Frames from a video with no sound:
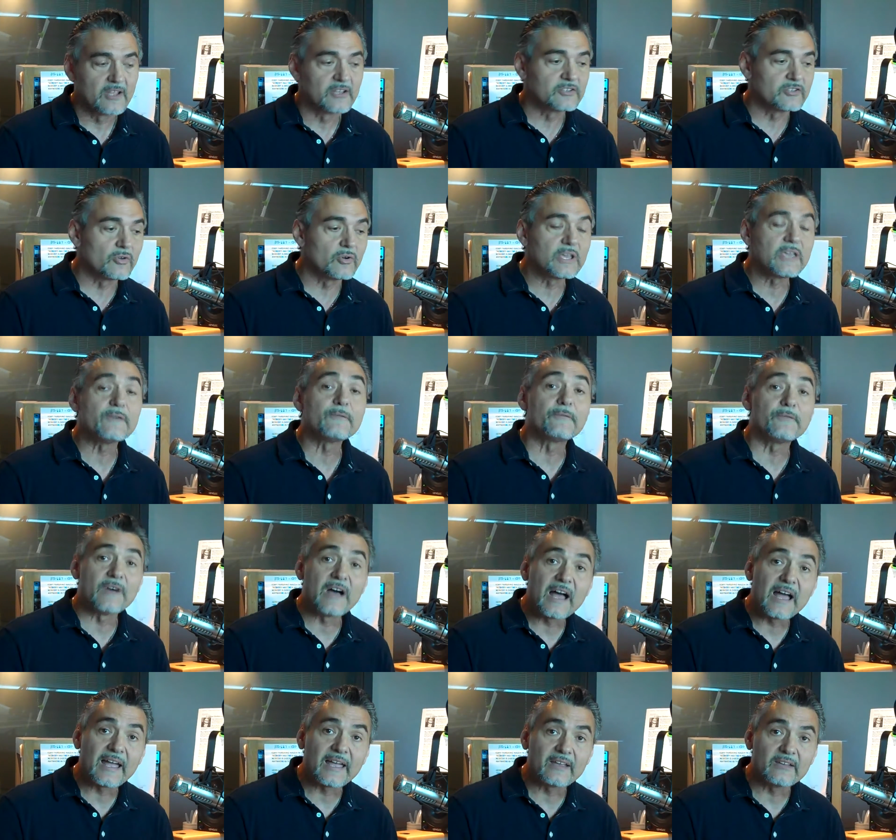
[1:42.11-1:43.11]
So he
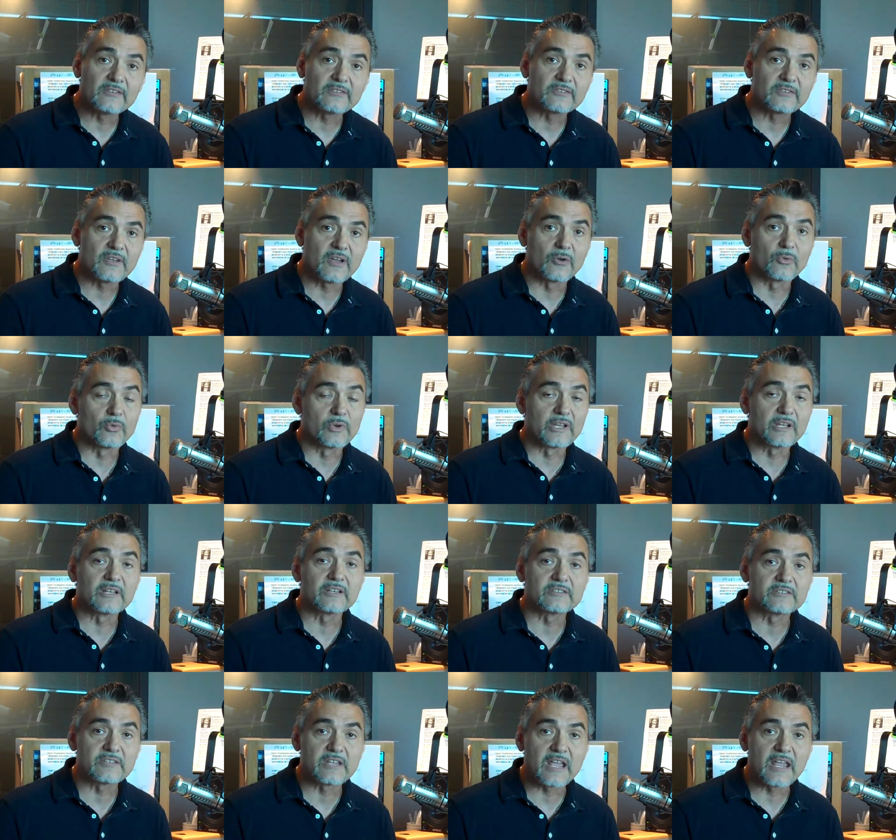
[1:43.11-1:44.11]
finds a
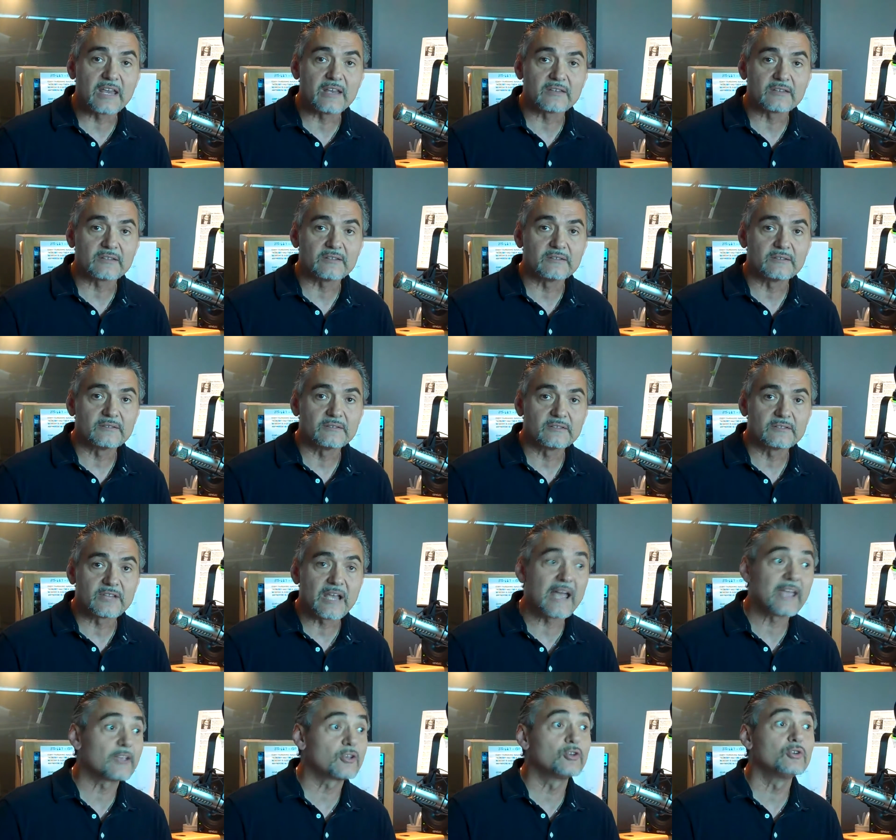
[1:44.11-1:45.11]
real estate
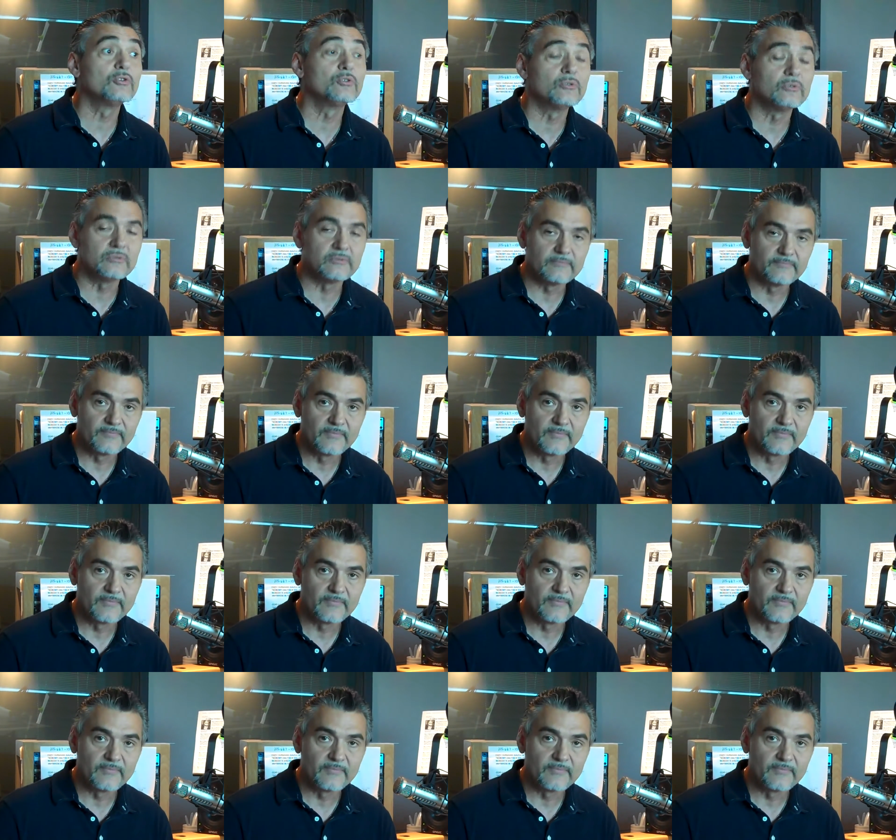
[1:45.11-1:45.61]
tycoon